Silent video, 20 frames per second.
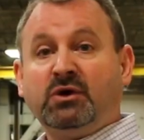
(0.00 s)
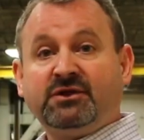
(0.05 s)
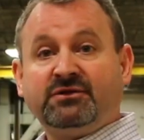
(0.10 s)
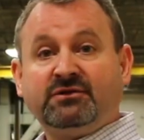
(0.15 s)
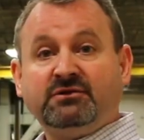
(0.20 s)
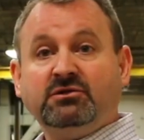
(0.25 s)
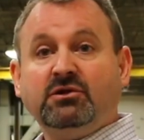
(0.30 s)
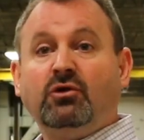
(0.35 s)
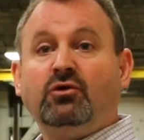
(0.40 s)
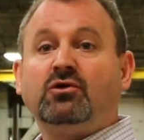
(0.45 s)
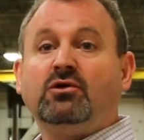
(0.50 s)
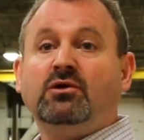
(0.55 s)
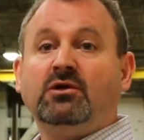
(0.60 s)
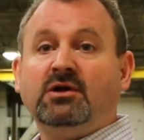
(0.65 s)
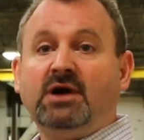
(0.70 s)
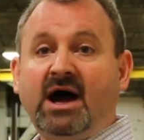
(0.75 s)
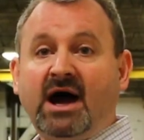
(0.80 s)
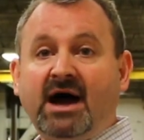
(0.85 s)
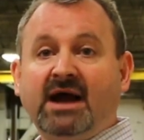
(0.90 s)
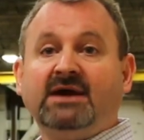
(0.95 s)
with local
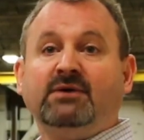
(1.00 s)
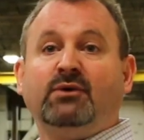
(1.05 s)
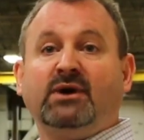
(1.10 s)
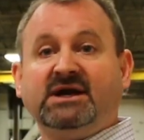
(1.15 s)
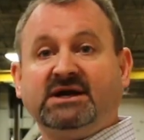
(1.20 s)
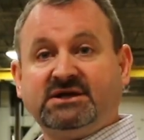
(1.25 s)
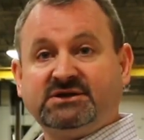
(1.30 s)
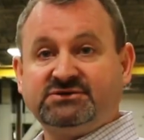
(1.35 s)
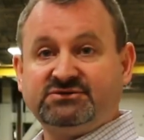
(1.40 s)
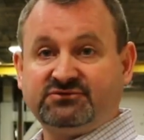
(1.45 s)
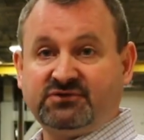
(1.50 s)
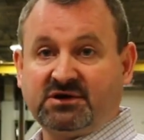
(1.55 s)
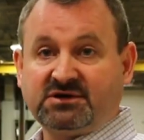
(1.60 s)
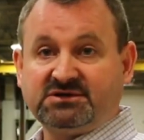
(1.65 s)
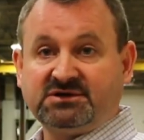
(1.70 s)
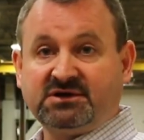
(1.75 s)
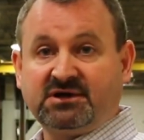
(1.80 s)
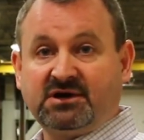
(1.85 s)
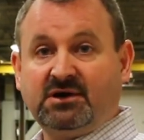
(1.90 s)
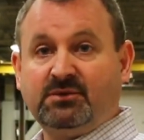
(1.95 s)
highway
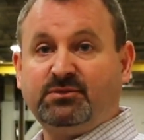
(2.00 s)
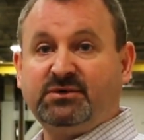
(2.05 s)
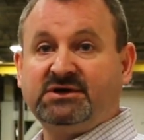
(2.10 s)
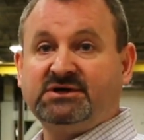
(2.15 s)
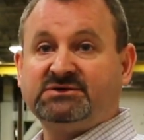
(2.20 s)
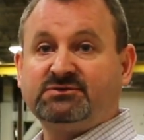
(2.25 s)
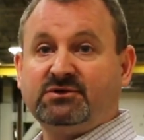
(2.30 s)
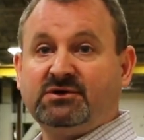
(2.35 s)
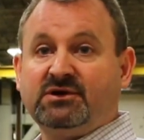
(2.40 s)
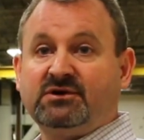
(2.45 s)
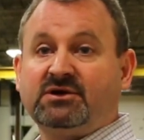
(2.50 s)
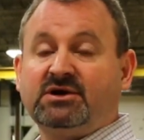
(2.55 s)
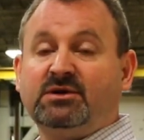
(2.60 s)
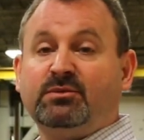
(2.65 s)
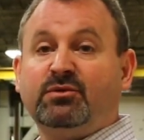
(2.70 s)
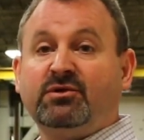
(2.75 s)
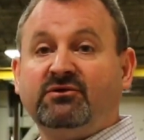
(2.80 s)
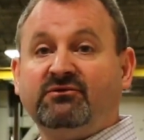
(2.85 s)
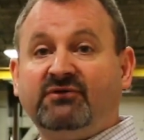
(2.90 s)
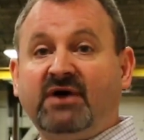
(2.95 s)
construction companies where they're going
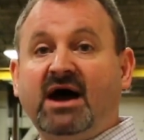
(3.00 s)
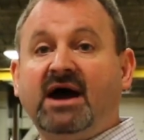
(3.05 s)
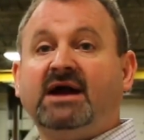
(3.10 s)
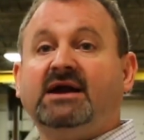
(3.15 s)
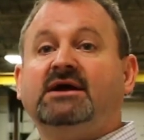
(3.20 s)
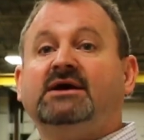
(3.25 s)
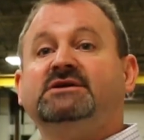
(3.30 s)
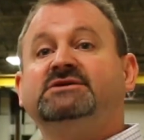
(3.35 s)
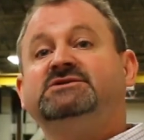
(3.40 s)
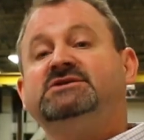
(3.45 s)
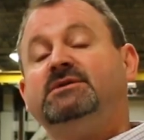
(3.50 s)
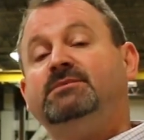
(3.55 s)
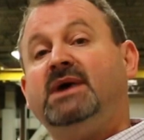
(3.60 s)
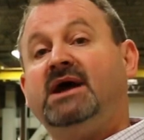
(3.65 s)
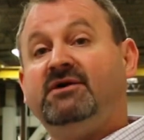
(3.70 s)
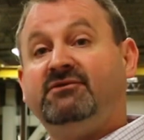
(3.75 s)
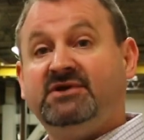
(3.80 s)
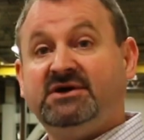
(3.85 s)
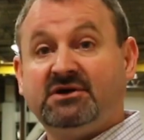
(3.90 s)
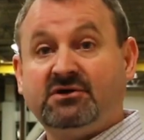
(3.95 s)
to provide us some
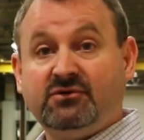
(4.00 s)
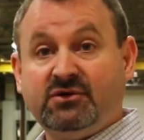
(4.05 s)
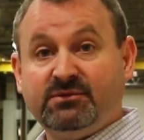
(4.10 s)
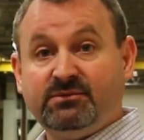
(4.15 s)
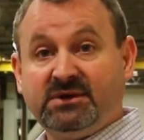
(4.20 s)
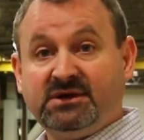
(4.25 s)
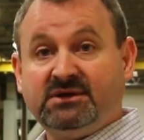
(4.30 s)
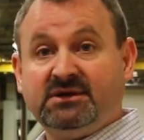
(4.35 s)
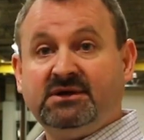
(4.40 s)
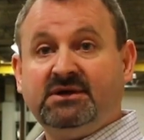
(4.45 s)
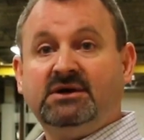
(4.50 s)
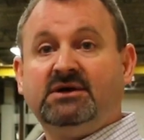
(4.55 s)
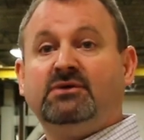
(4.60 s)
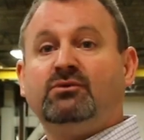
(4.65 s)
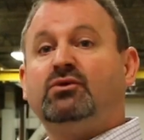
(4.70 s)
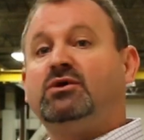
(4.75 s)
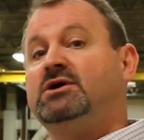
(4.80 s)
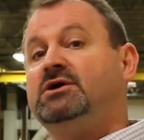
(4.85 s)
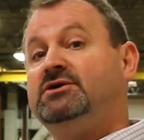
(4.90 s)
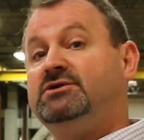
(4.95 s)
heavy equipment.
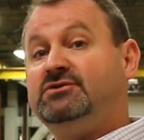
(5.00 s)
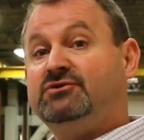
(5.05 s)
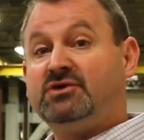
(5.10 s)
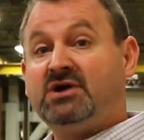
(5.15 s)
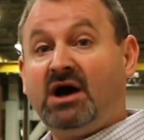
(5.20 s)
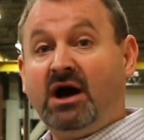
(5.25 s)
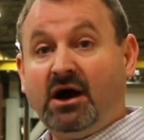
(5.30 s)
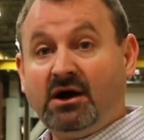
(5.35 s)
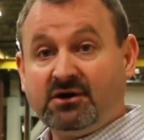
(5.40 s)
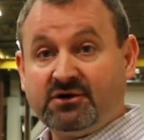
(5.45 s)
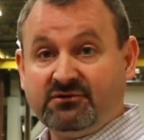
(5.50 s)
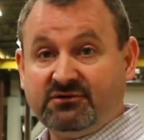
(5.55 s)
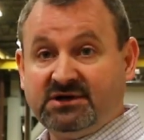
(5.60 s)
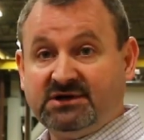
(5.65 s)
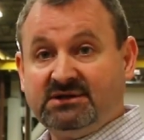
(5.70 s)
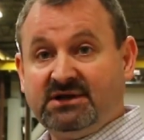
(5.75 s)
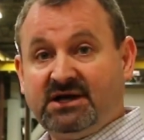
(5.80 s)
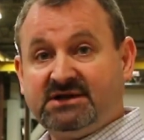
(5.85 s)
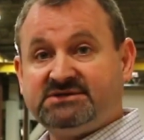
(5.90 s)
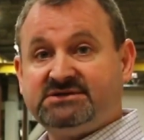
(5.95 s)
We're going to do
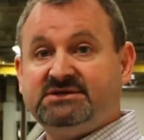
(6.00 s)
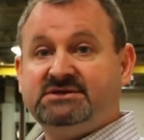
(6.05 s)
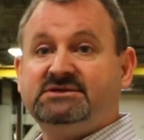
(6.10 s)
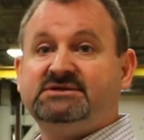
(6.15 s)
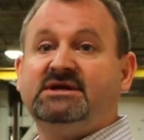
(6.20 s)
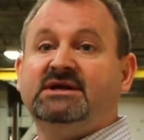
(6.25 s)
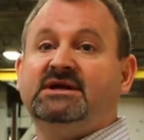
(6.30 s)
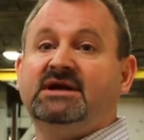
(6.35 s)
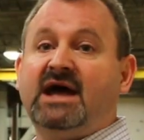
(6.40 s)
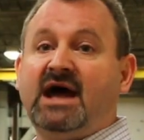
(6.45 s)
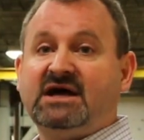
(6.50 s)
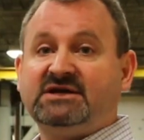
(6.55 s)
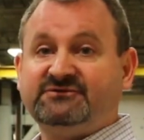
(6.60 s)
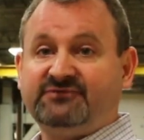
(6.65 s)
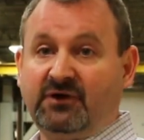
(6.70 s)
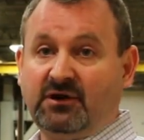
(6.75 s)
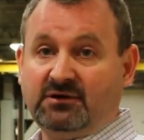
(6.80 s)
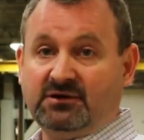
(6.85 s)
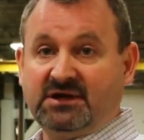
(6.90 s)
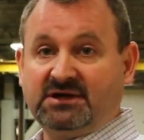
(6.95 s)
concrete lessons and
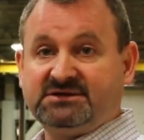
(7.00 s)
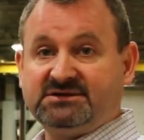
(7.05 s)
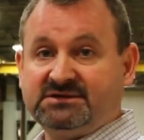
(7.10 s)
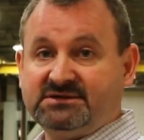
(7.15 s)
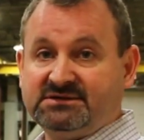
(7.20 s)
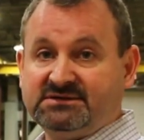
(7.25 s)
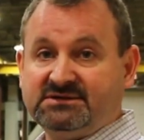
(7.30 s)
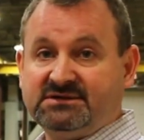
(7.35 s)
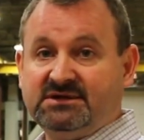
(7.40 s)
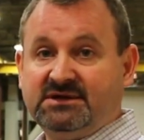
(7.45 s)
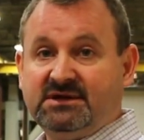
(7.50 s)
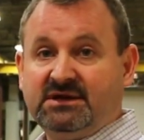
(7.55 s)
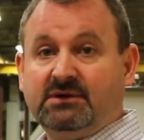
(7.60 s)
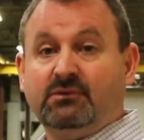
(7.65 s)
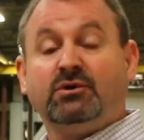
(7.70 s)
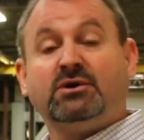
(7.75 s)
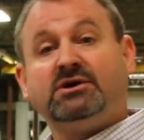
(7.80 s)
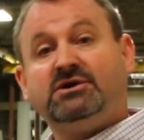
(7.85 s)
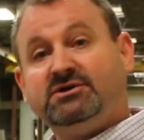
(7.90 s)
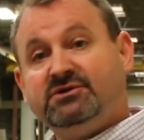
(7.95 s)
asphalt lessons.
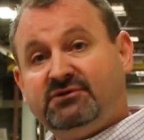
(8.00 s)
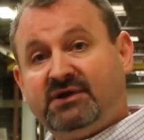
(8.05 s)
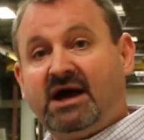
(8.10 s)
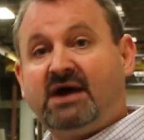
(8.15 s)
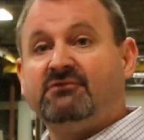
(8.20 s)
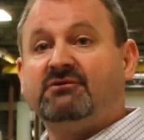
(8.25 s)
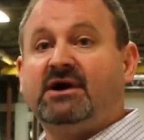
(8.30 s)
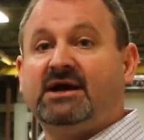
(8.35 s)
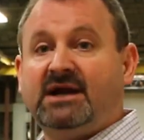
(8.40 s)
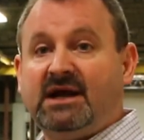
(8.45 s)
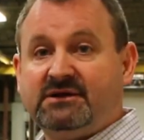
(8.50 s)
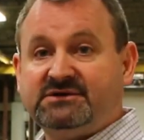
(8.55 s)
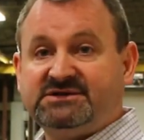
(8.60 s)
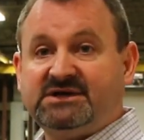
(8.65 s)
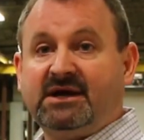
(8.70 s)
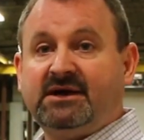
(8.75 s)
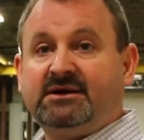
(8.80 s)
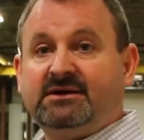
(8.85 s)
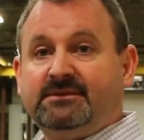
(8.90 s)
We're going to do that right outside.